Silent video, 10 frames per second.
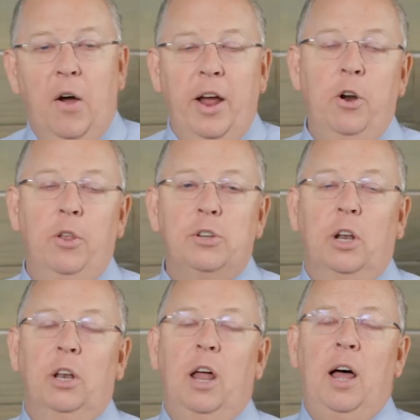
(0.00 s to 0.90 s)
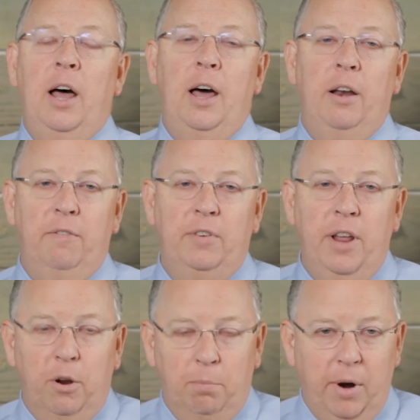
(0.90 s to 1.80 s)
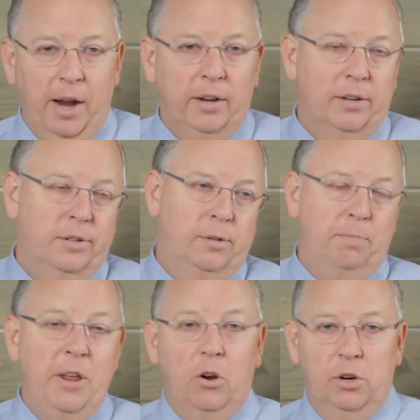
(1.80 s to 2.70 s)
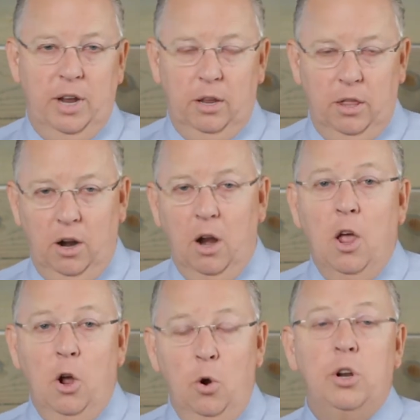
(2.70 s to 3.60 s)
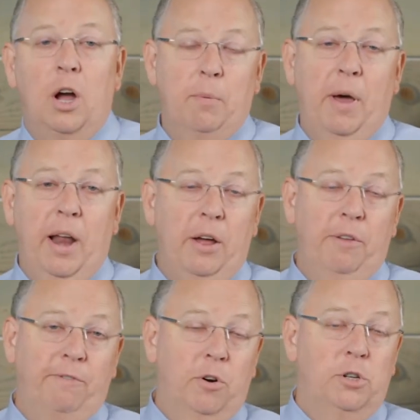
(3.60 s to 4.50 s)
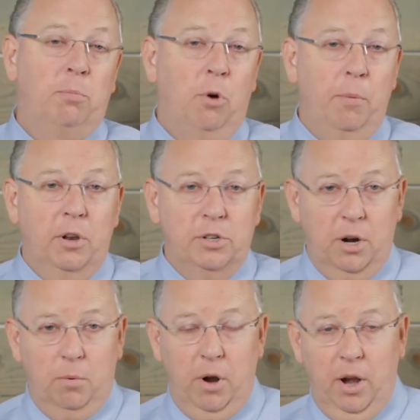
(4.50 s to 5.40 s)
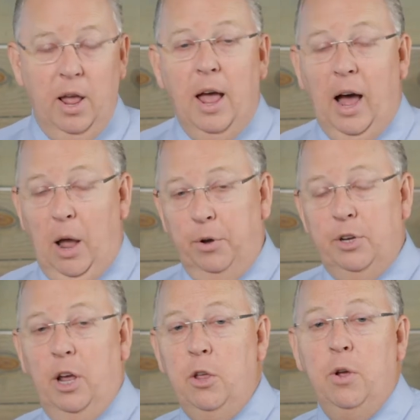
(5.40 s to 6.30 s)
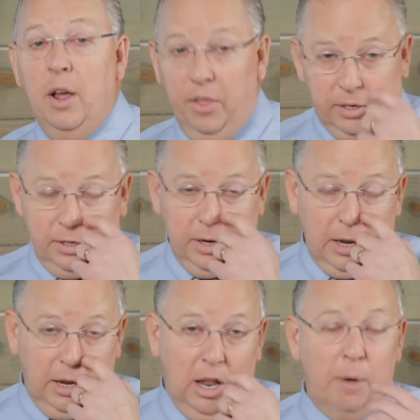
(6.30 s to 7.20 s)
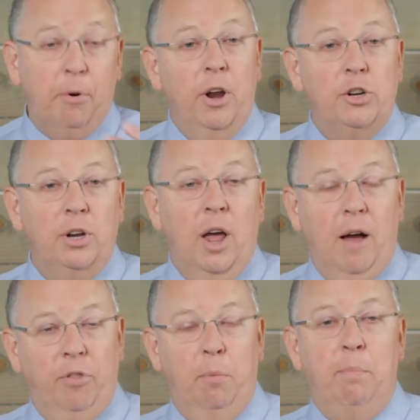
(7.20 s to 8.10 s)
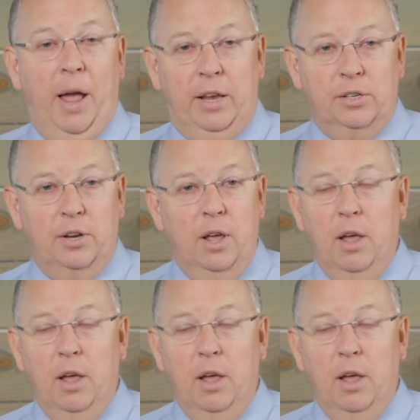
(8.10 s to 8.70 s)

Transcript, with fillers: Now, I know there's a lot of dental practice speakers out there who talk about how the first appointment is going to run. I will tell you, this is a conglomeration of the best.